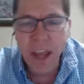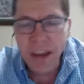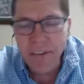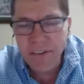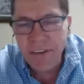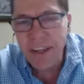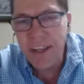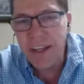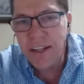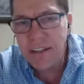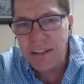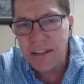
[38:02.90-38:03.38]
have
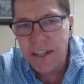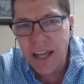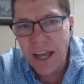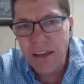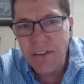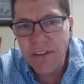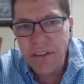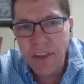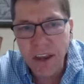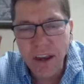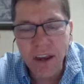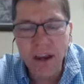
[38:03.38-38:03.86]
kids
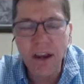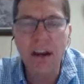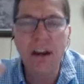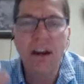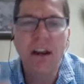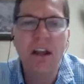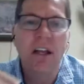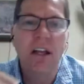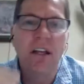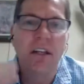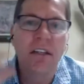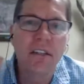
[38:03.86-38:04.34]
out there.
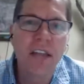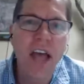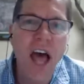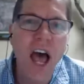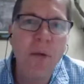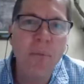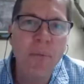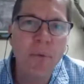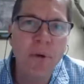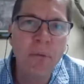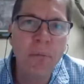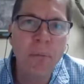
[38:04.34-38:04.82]

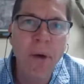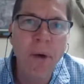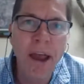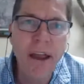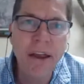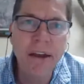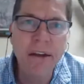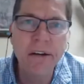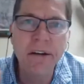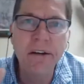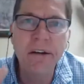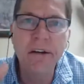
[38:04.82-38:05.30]
Top
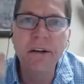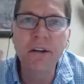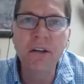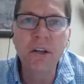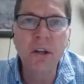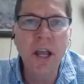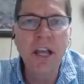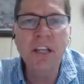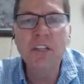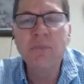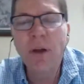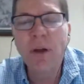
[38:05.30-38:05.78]
reminder. You
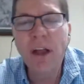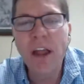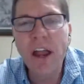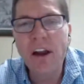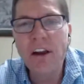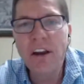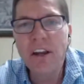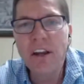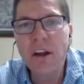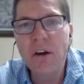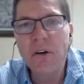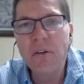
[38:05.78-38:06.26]
guys probably
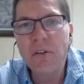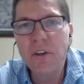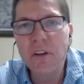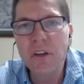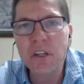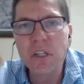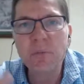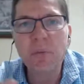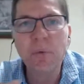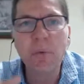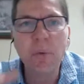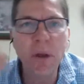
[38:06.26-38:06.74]
already know
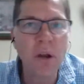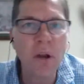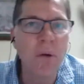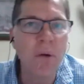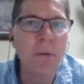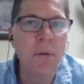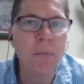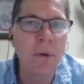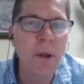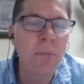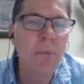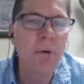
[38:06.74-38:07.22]
this, but we
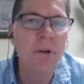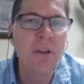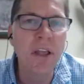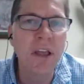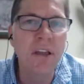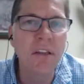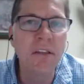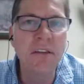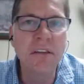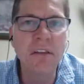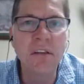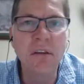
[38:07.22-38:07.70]
put
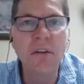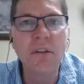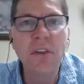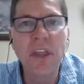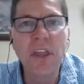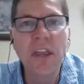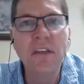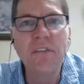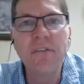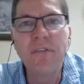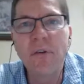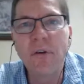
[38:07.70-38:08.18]
together this little
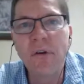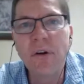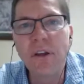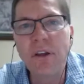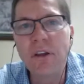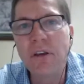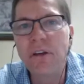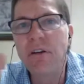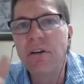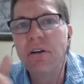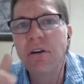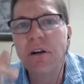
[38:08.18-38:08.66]
thing for
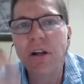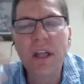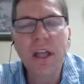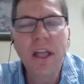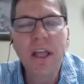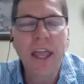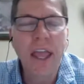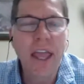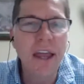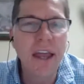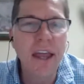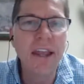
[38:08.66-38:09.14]
you.
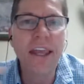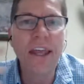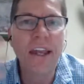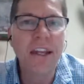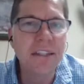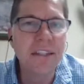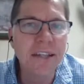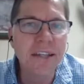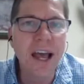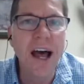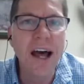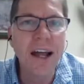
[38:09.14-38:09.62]
And again,
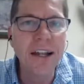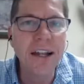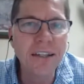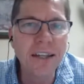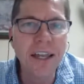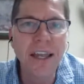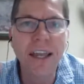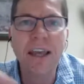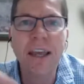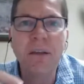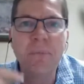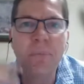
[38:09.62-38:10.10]
it's
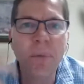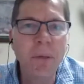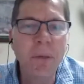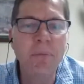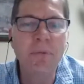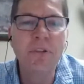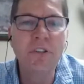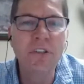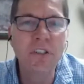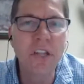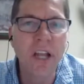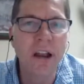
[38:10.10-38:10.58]
content.
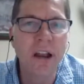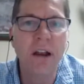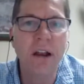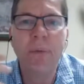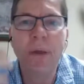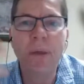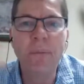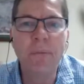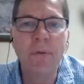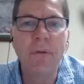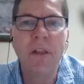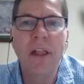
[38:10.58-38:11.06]
People share it.
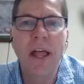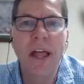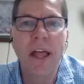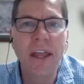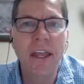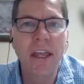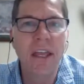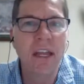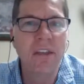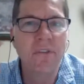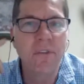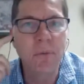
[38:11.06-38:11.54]
People
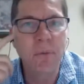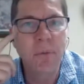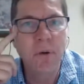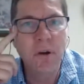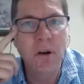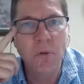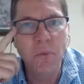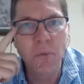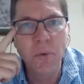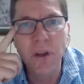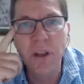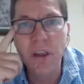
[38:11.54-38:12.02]
like it. If you put
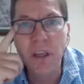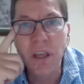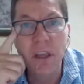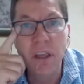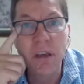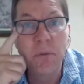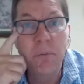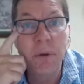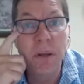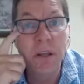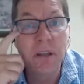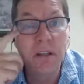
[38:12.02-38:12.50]
a really
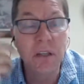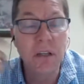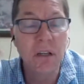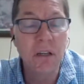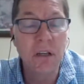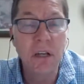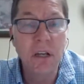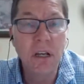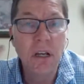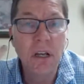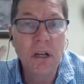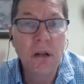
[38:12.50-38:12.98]
good piece
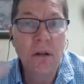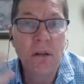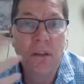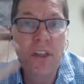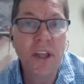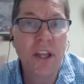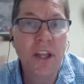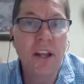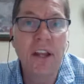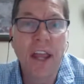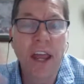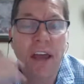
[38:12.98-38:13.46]
of
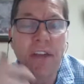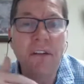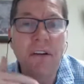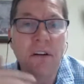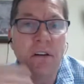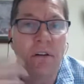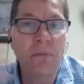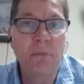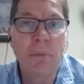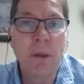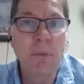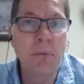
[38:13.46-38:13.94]
thing
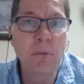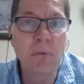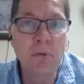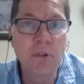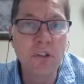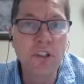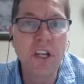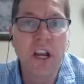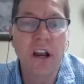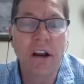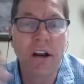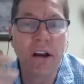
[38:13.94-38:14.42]
together, people will
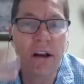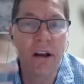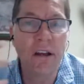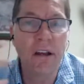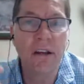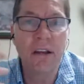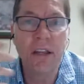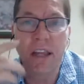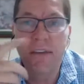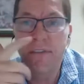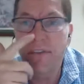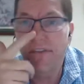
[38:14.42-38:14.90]
share it
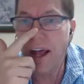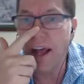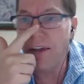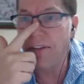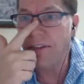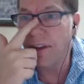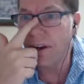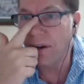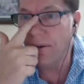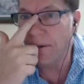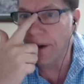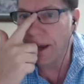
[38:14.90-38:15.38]
and give it
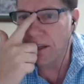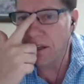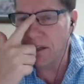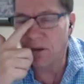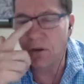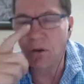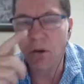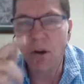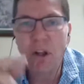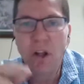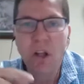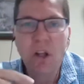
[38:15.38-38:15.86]
out there, right?
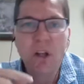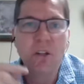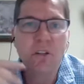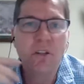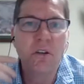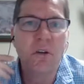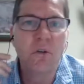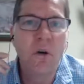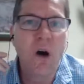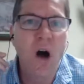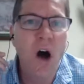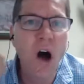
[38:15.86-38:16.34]
So
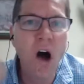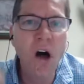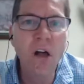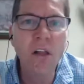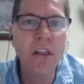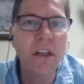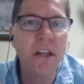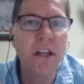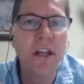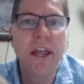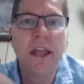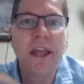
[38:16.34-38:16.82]

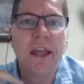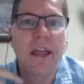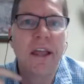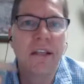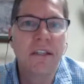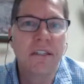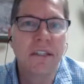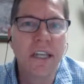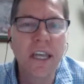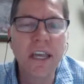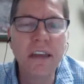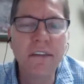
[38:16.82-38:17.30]

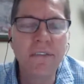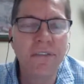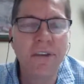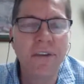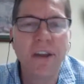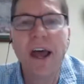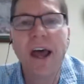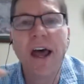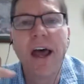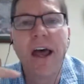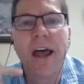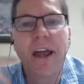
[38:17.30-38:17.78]
holidays, gift
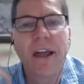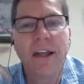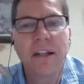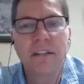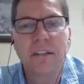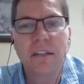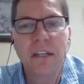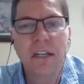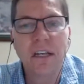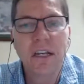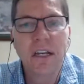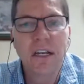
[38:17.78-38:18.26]
guides,